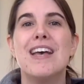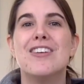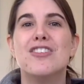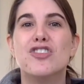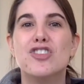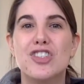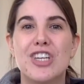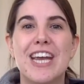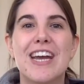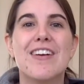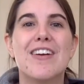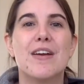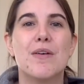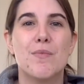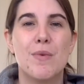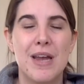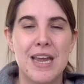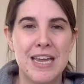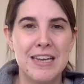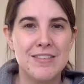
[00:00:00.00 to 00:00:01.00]
share it
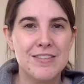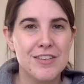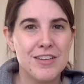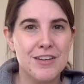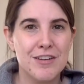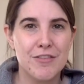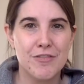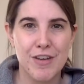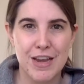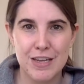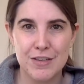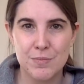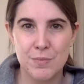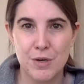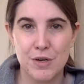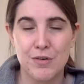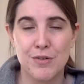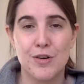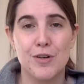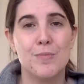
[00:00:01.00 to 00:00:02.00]
into your
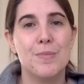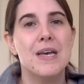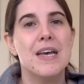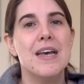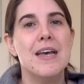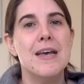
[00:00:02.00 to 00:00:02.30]
Facebook group.